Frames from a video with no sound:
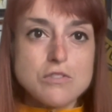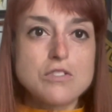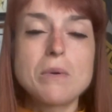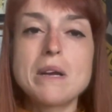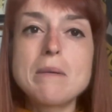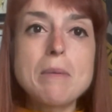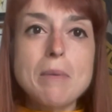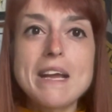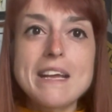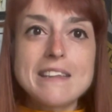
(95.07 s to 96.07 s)
So we're going to be
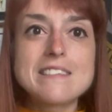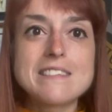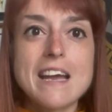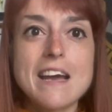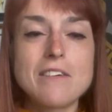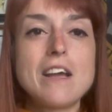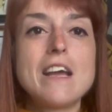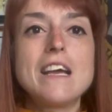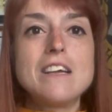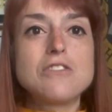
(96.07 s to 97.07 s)
breaking this down
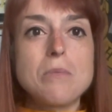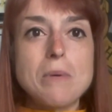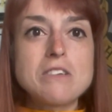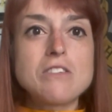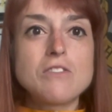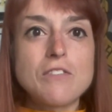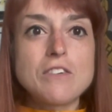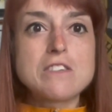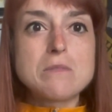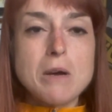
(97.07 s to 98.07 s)
into a bunch of
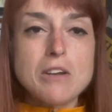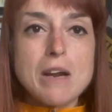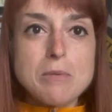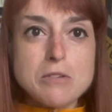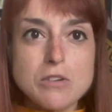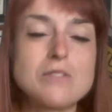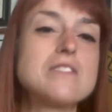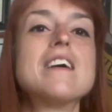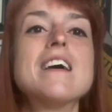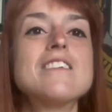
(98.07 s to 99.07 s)
different smaller episodes,